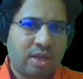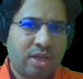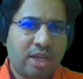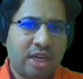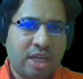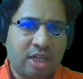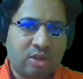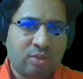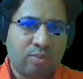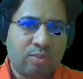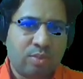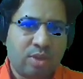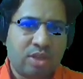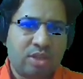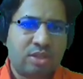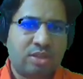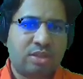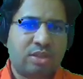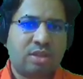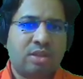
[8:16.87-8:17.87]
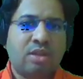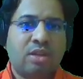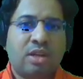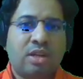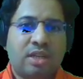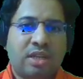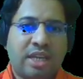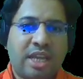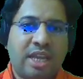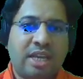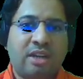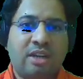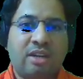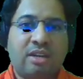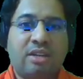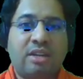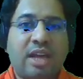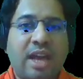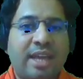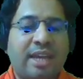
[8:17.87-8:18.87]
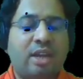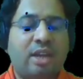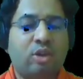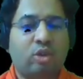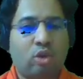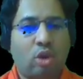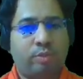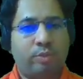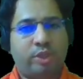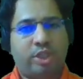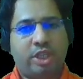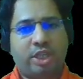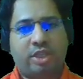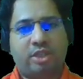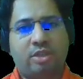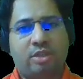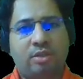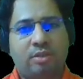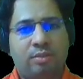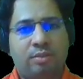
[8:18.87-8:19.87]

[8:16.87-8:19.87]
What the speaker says: it must take a direct object.